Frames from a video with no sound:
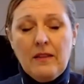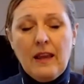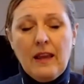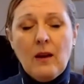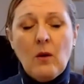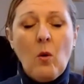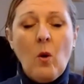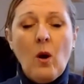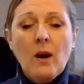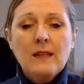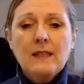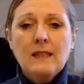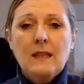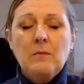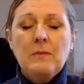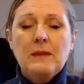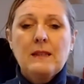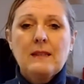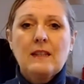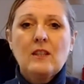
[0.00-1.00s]
the
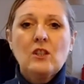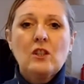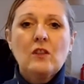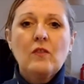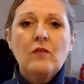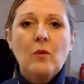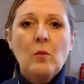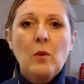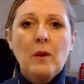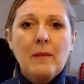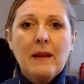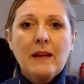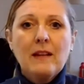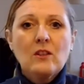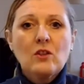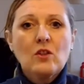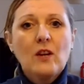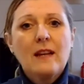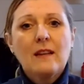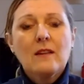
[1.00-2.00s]
equality position for women
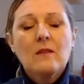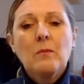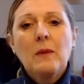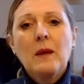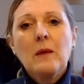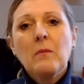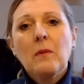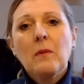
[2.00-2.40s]
and trans